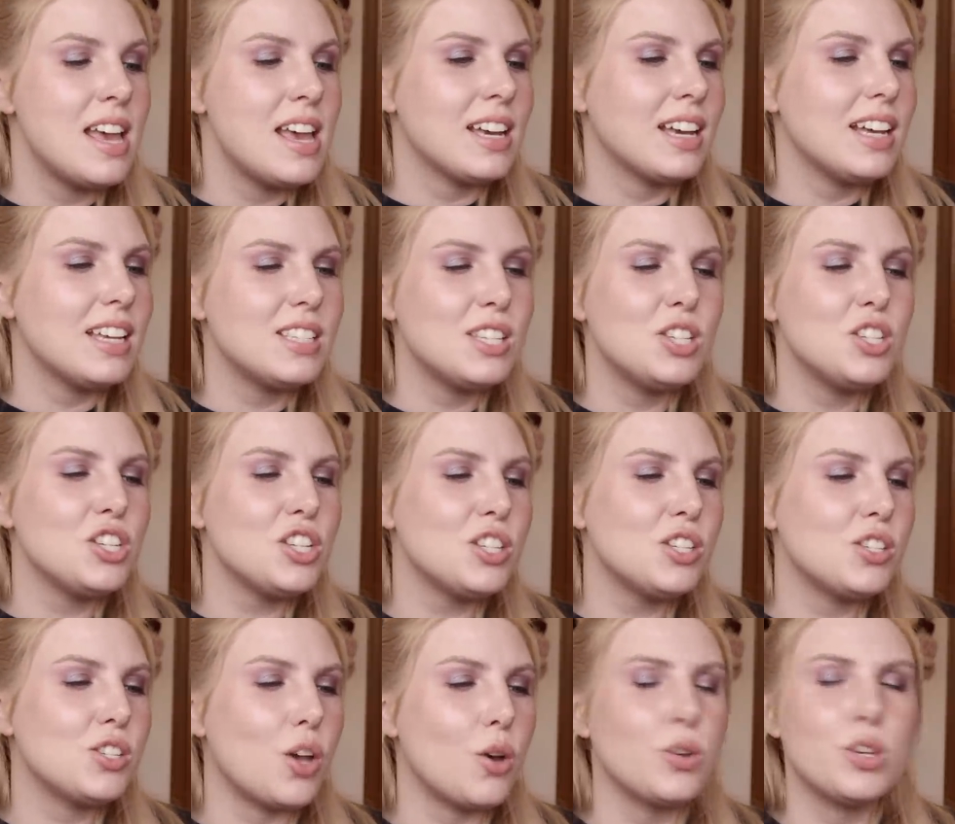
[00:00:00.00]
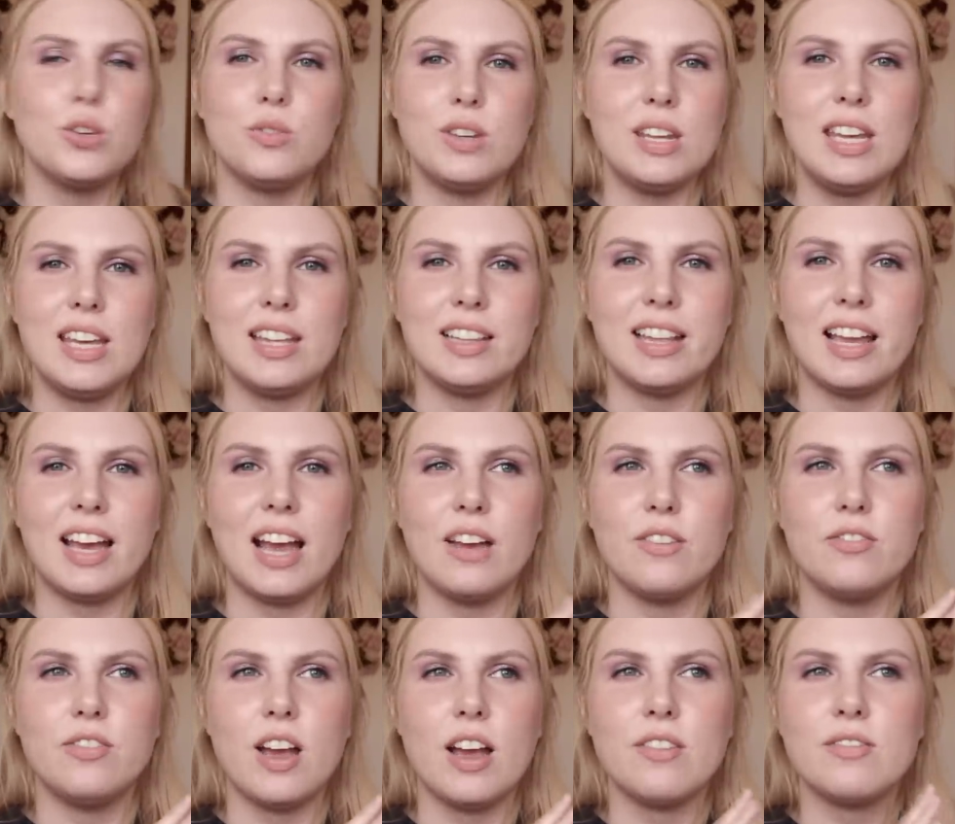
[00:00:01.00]
because it's just so unique. Like
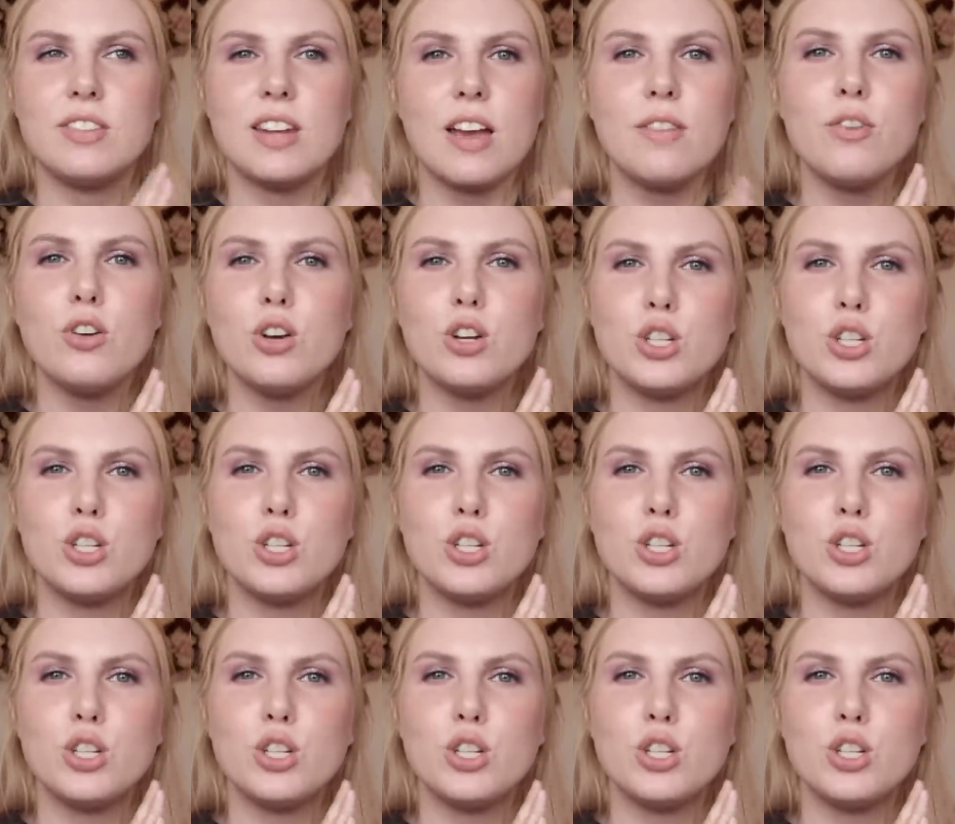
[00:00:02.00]
I've never